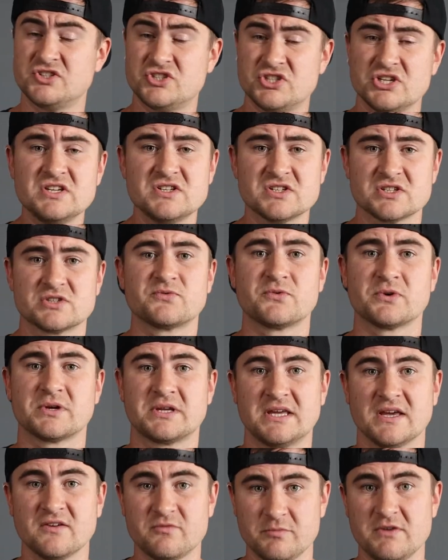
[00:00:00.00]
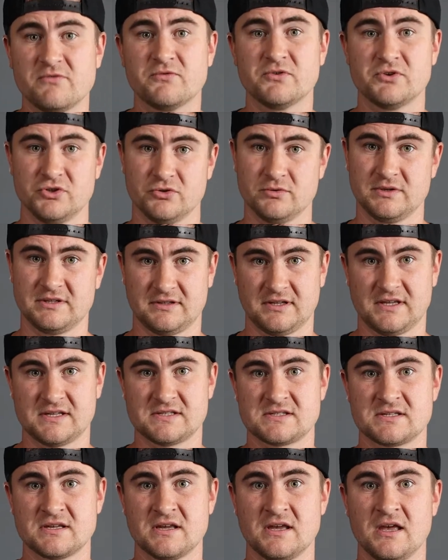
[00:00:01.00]
Jesus, forgive me for doing
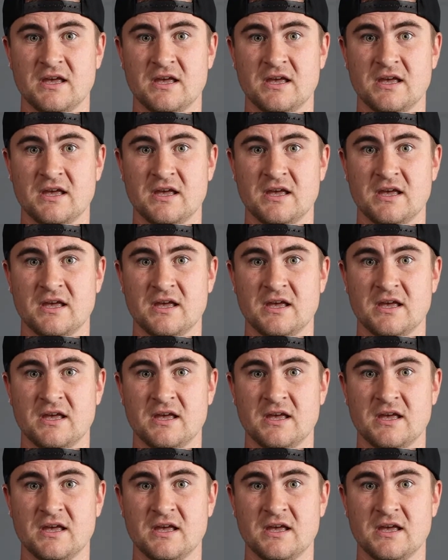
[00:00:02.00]
this.